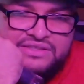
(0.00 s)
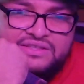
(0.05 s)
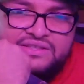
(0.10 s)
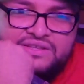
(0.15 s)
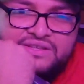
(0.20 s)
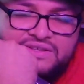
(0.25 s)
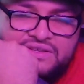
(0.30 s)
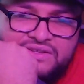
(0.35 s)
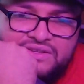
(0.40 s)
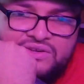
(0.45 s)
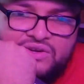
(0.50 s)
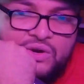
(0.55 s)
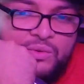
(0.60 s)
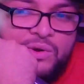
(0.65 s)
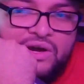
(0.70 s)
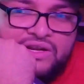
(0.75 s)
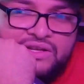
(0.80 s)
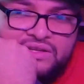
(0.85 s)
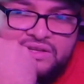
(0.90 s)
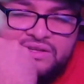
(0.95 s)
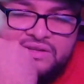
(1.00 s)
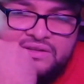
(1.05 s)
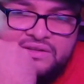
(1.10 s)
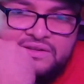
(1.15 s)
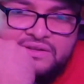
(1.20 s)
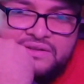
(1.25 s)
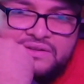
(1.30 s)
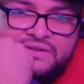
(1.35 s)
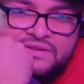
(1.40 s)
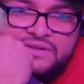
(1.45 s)
The Wanted?
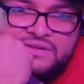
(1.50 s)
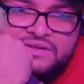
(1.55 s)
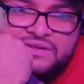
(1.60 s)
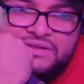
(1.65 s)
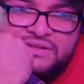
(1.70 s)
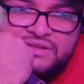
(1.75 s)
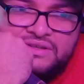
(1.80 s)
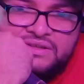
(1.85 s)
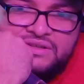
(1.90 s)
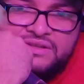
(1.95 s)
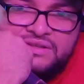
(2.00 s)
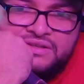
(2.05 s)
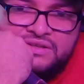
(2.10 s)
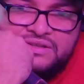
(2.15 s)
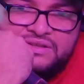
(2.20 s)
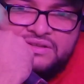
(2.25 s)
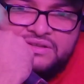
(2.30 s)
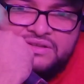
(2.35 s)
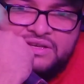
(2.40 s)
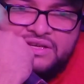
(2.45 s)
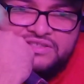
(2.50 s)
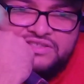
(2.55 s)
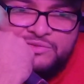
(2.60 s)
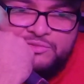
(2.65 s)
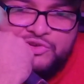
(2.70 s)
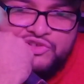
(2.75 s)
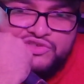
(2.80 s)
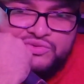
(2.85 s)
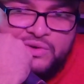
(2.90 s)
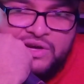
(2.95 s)
The
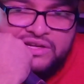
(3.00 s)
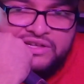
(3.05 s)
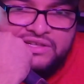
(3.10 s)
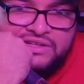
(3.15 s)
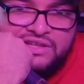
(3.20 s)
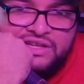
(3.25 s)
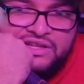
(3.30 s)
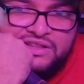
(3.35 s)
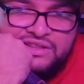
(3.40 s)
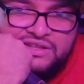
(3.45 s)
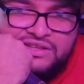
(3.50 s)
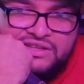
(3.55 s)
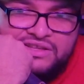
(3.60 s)
Most Wanted low.